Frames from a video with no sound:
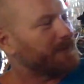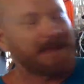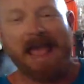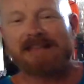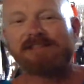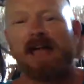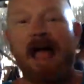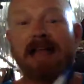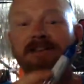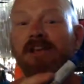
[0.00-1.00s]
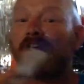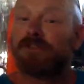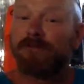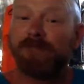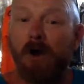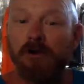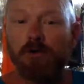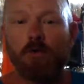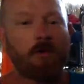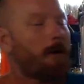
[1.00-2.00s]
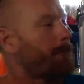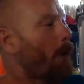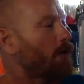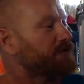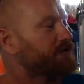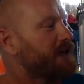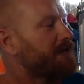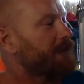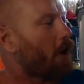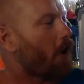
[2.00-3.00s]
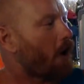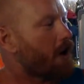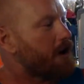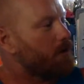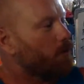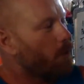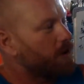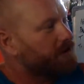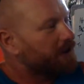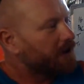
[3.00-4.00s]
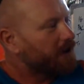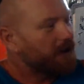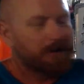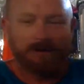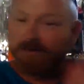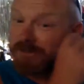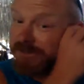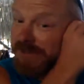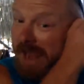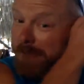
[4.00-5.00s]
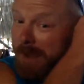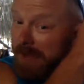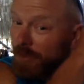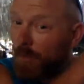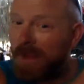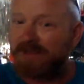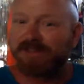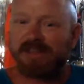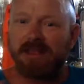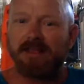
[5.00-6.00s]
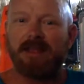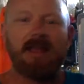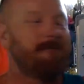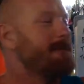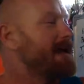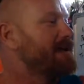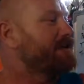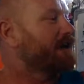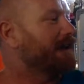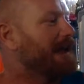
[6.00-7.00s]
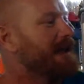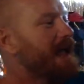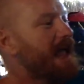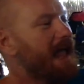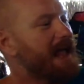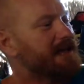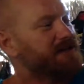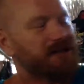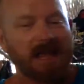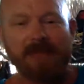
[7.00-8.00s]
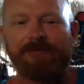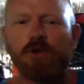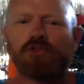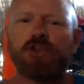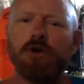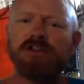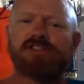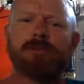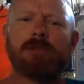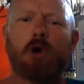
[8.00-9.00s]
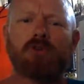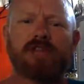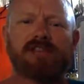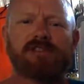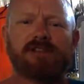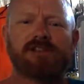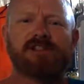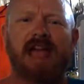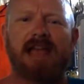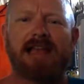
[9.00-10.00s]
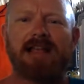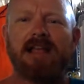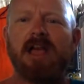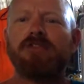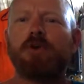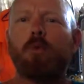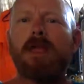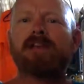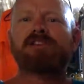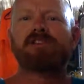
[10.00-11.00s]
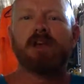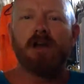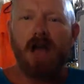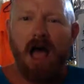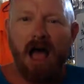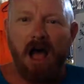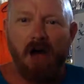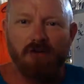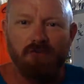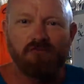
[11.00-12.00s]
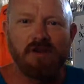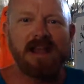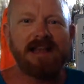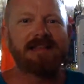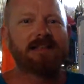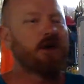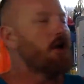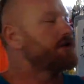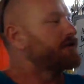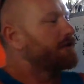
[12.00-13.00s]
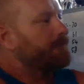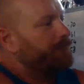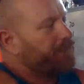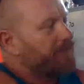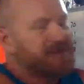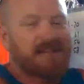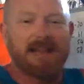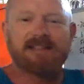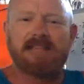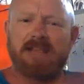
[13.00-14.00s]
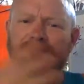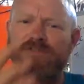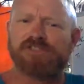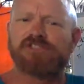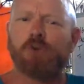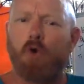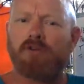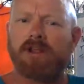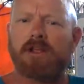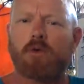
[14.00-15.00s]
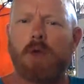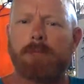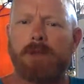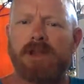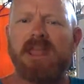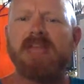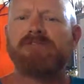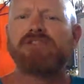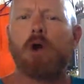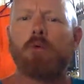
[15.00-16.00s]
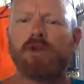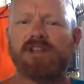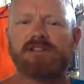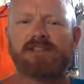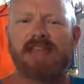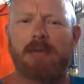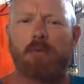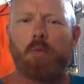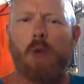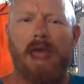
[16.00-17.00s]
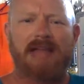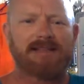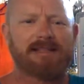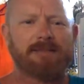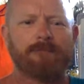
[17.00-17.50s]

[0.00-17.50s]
Yes, and the final positive that I would say about the wings immediately is if you're doing some long distance sailing, the wings are a really good facility for storing equipment if you don't want it to get wet.